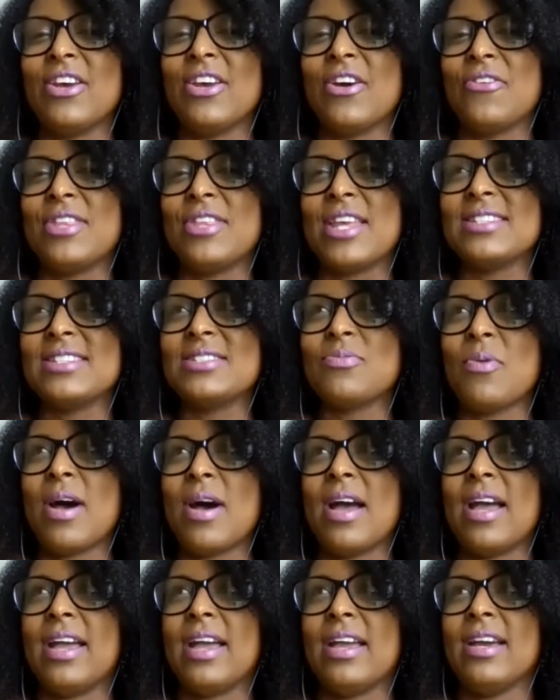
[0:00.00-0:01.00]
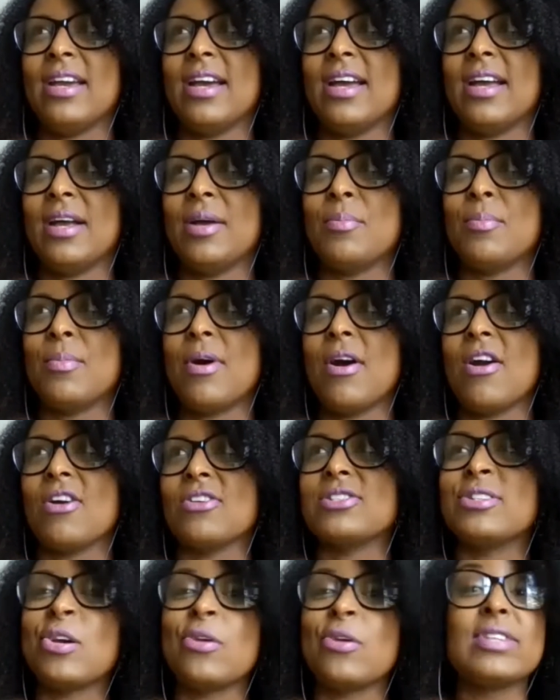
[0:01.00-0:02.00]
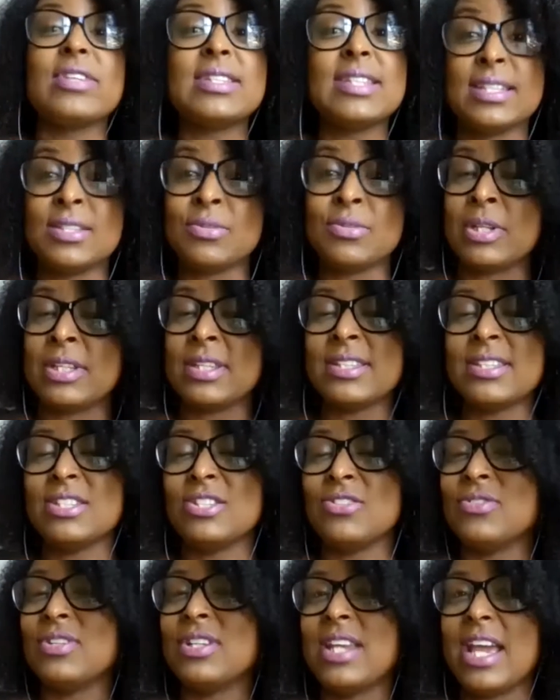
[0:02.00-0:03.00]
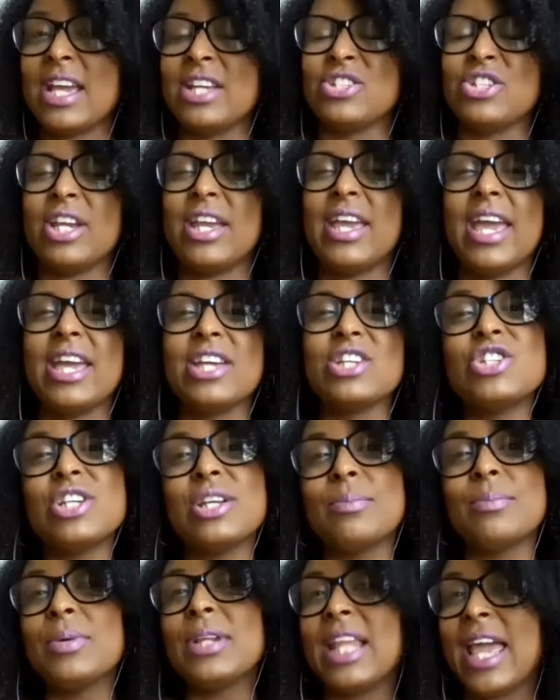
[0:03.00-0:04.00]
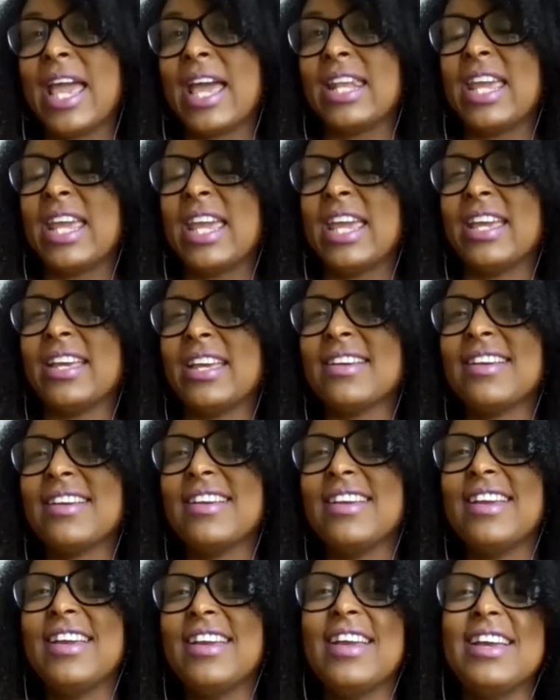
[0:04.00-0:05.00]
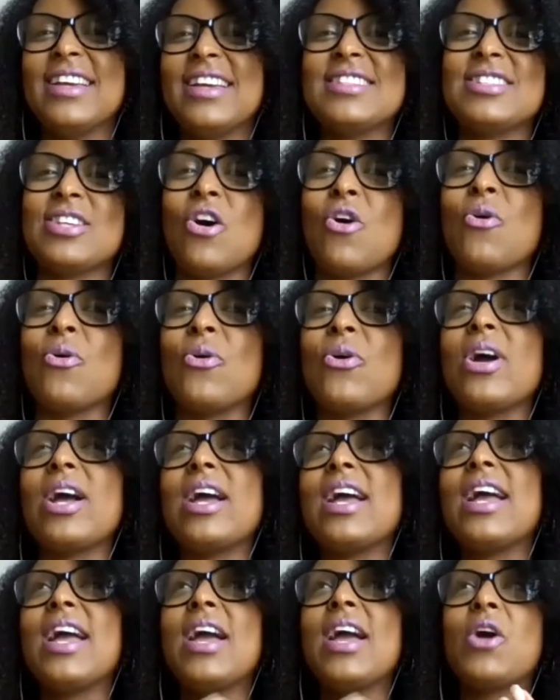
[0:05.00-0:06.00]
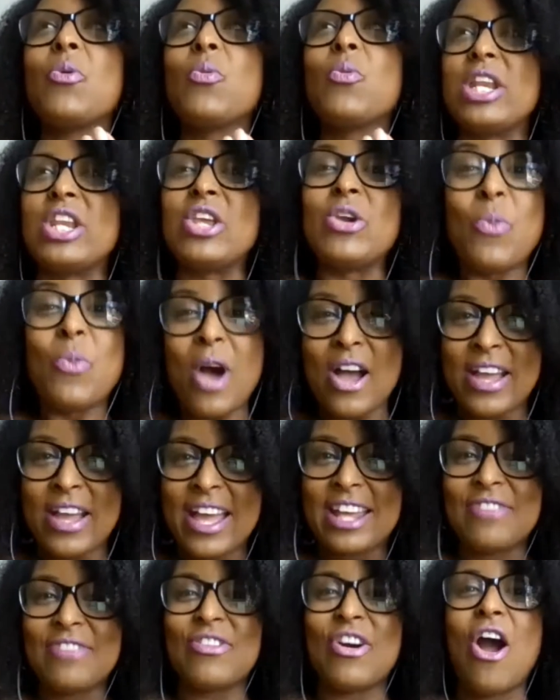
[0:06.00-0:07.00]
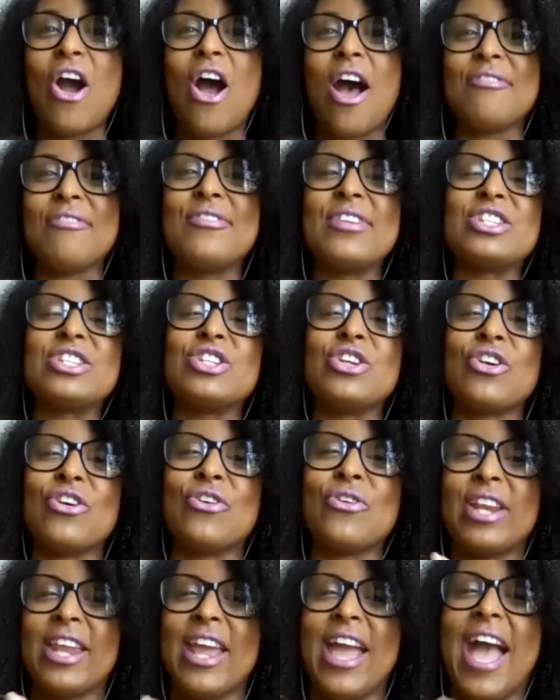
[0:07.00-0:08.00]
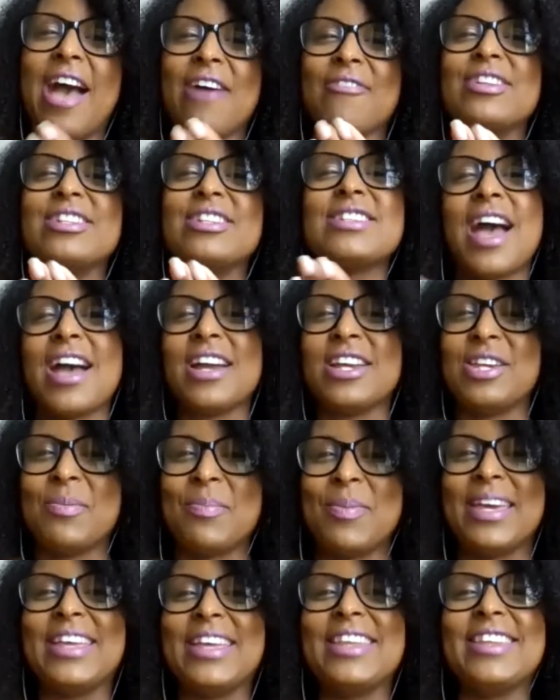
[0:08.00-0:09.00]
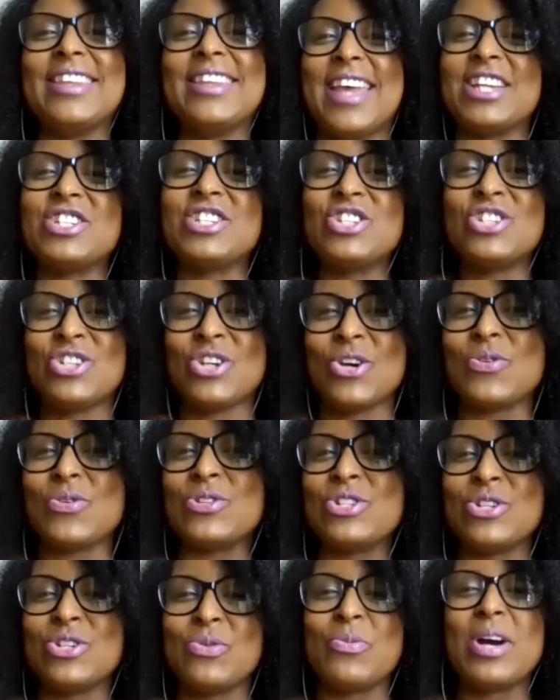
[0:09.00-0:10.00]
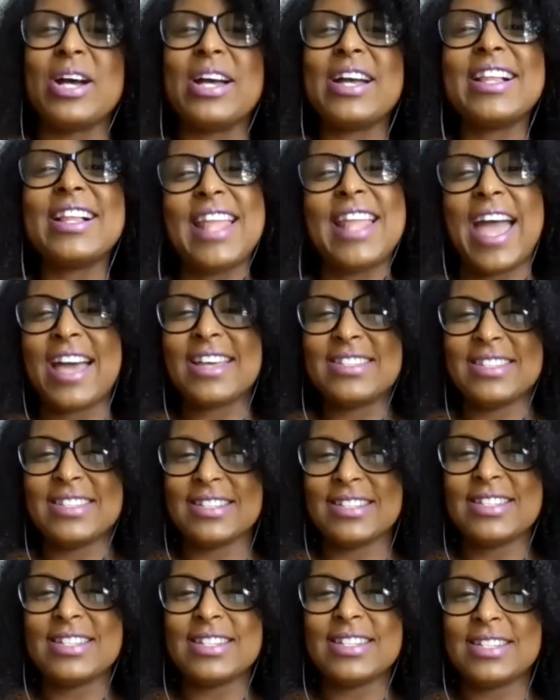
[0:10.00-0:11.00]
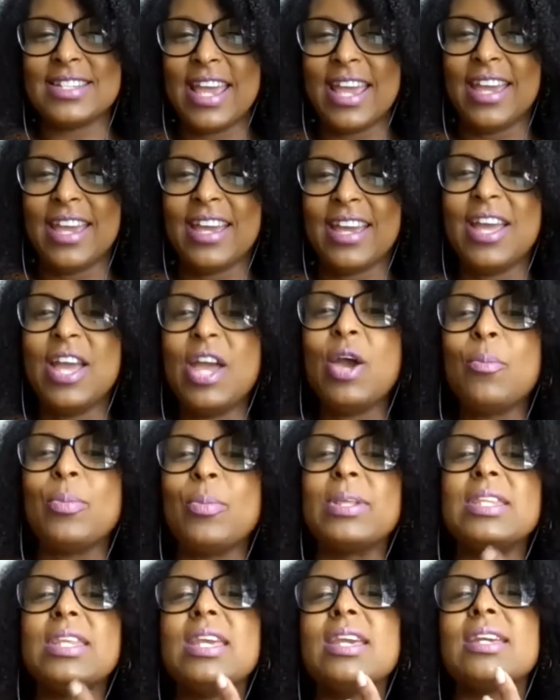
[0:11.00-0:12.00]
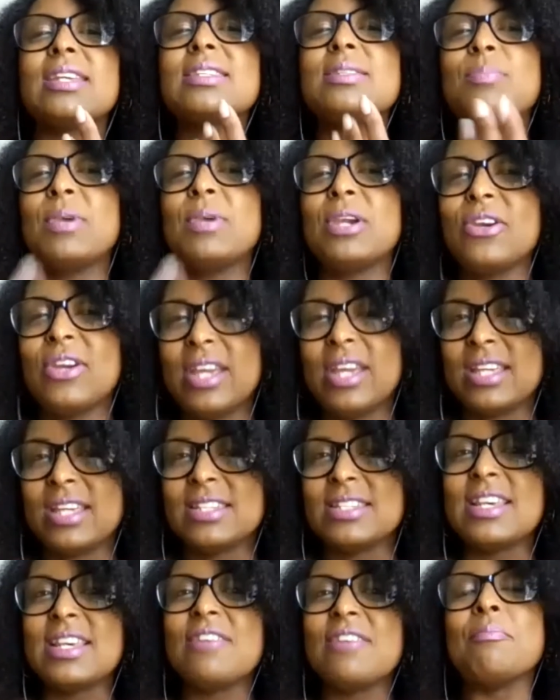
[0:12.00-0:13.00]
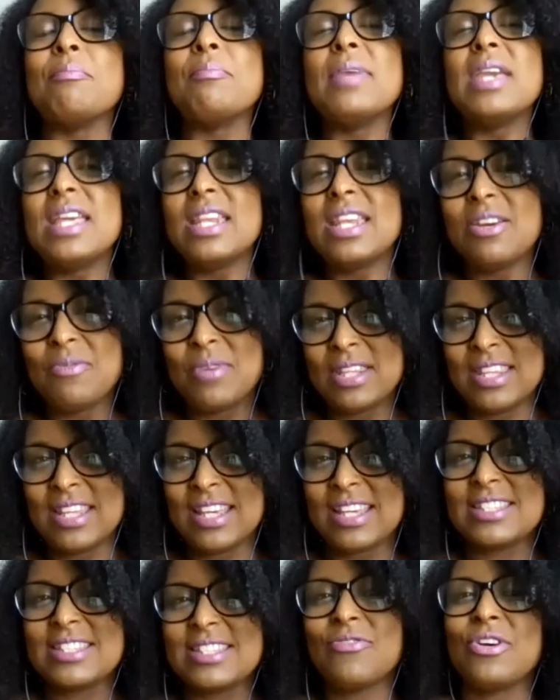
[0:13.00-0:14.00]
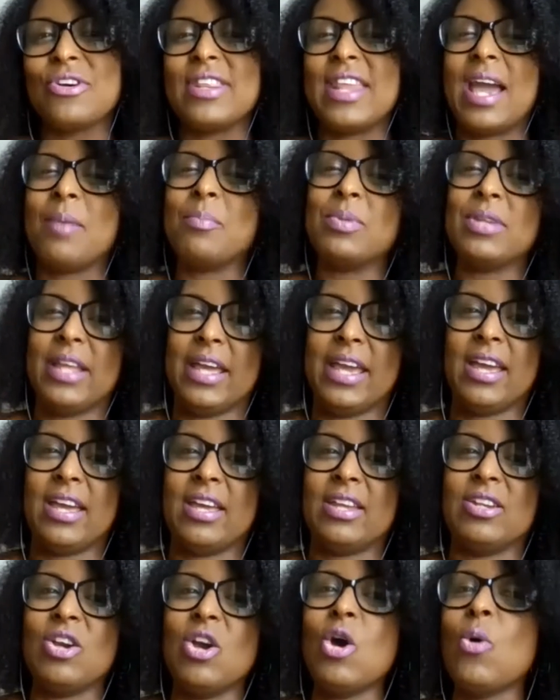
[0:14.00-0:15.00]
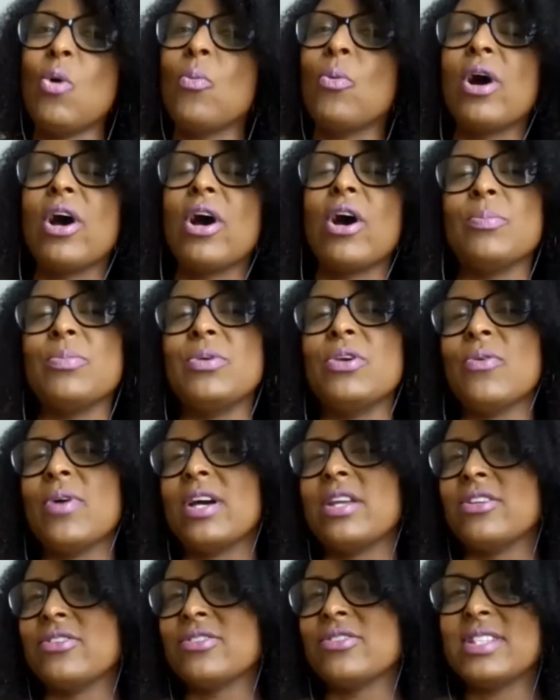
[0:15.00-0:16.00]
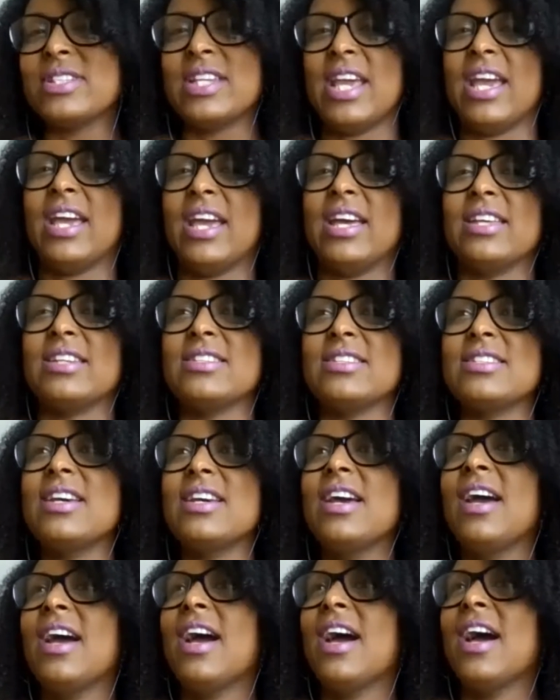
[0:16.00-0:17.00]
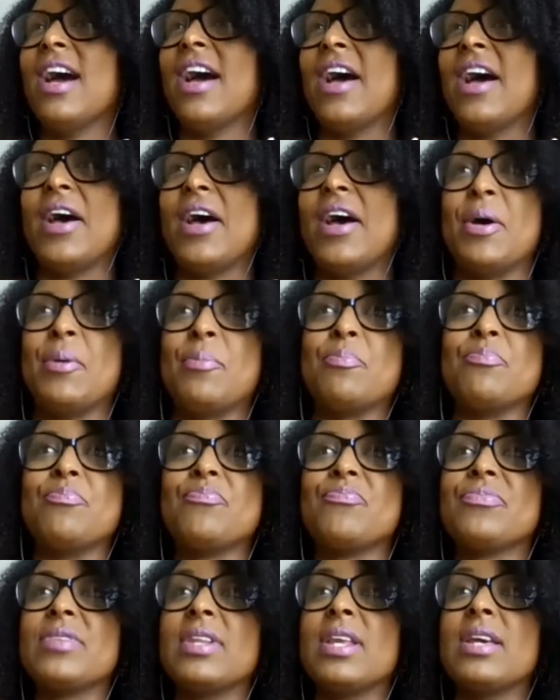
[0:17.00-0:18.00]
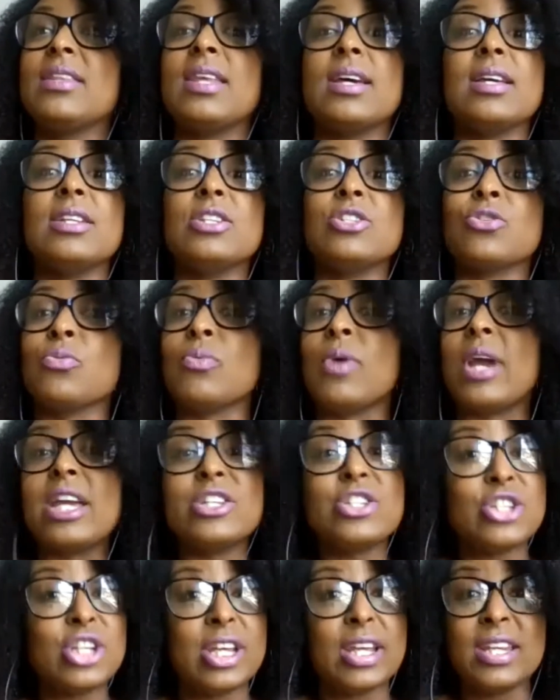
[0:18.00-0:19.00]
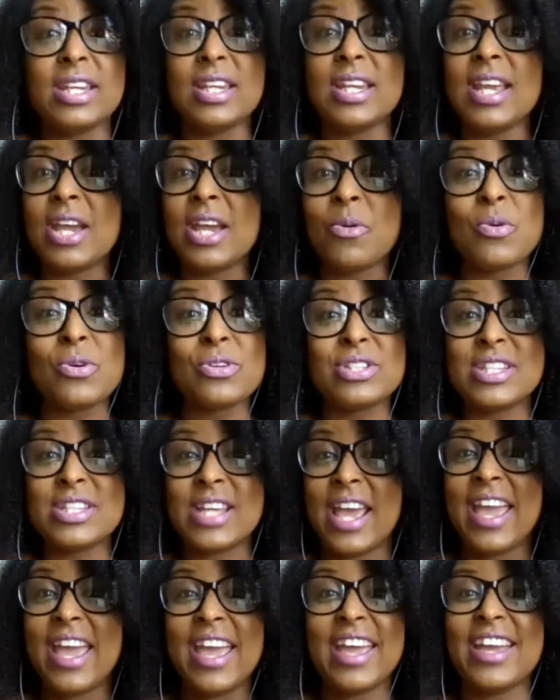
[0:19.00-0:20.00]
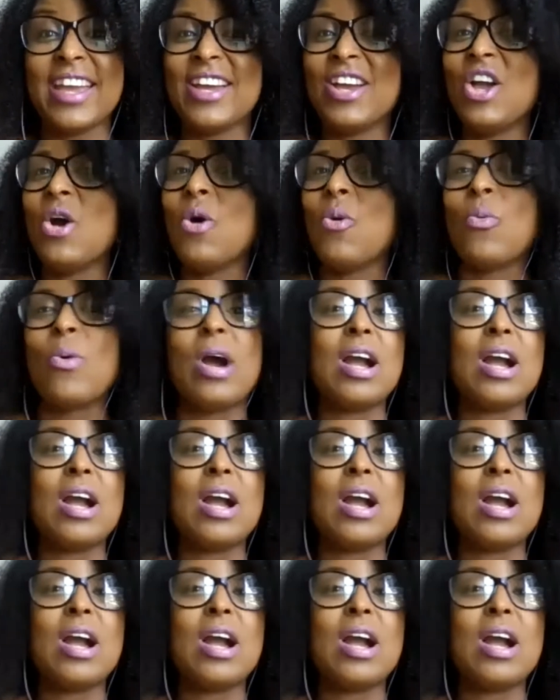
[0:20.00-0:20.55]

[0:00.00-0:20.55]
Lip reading: that's why our services with student education planning. So when you walk out of our office, you're going to have a document that shows you what classes to take. But the experience of meeting with us for that plan will help you understand the duration it will take, what